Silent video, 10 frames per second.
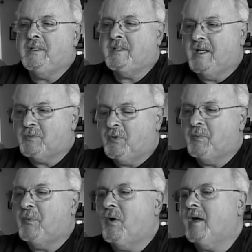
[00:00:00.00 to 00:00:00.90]
beach,
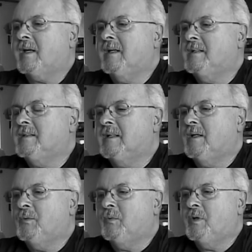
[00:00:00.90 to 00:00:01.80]
Asbury Park. And
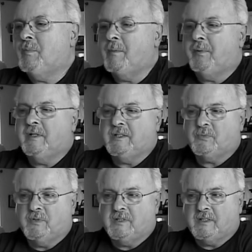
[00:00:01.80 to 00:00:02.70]
uh, one of my
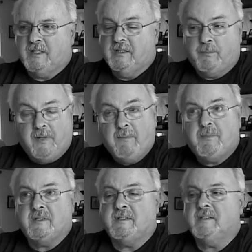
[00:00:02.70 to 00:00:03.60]
buddies was uh, in the paint